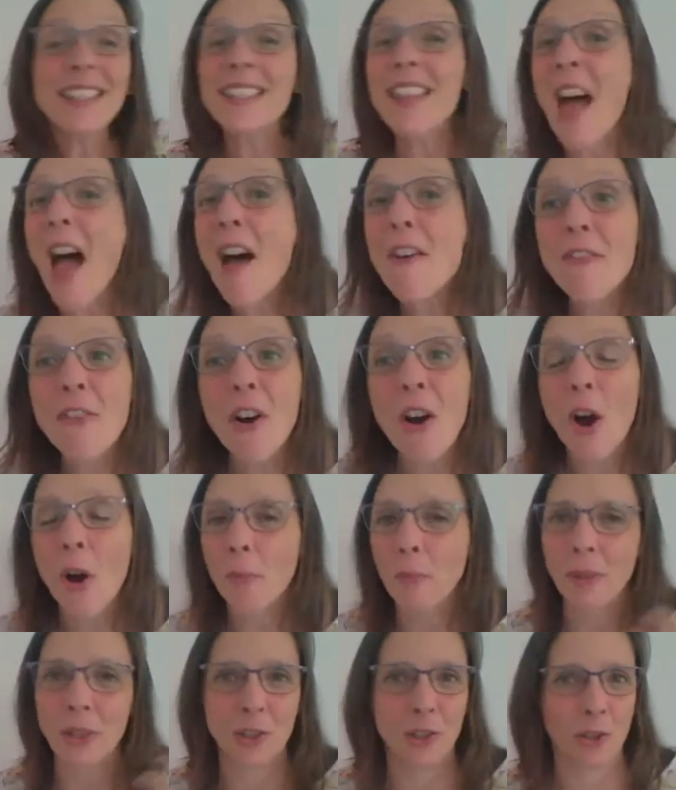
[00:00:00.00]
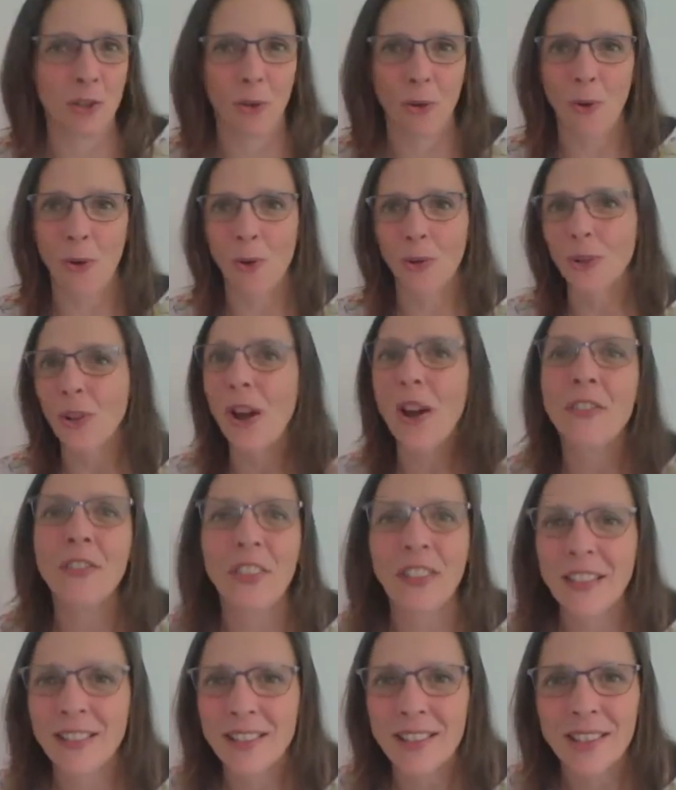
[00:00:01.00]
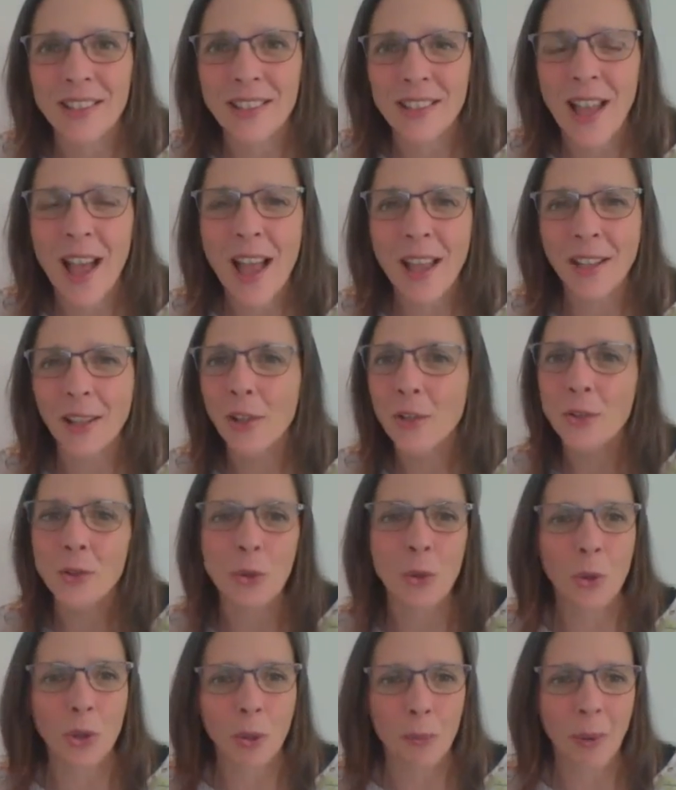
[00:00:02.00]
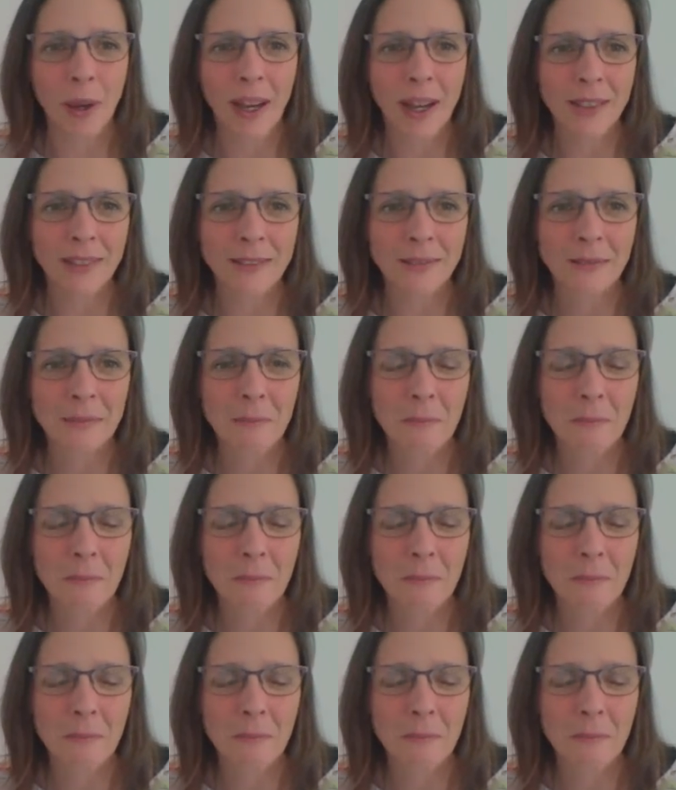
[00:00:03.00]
never be short of things to say and talk about.